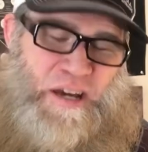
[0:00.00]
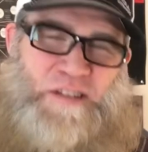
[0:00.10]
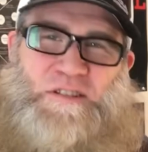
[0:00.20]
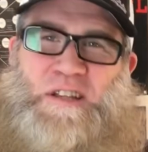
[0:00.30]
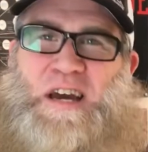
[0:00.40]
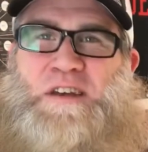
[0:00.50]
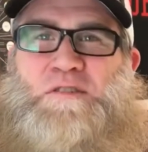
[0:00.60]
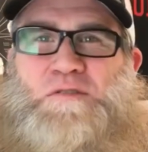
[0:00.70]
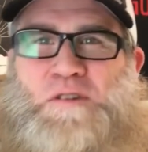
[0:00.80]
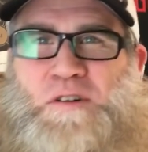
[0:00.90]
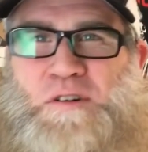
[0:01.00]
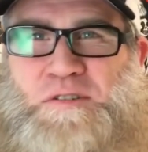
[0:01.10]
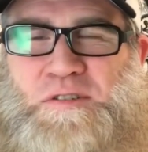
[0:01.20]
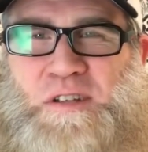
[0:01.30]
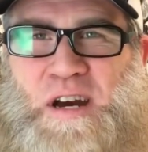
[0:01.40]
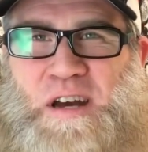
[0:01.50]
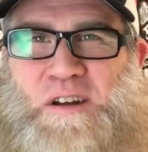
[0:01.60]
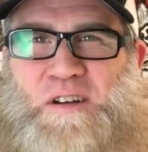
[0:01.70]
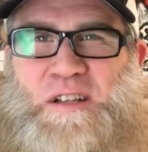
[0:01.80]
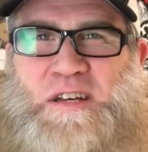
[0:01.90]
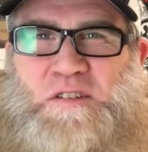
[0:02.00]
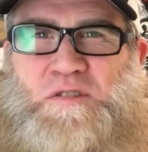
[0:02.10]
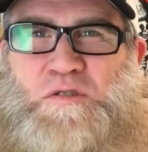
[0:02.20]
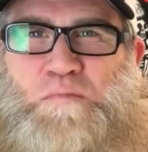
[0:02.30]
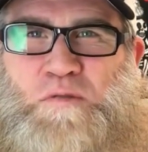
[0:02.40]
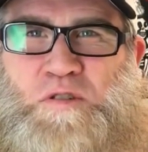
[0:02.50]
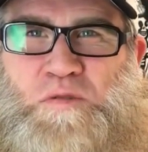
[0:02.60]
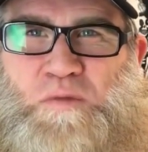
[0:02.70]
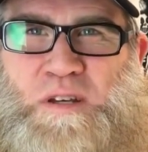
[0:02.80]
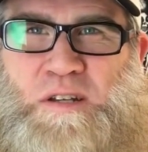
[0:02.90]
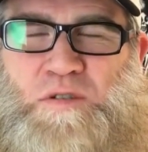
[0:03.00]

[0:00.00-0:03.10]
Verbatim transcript: It's lighter though. It's not all like super sweet.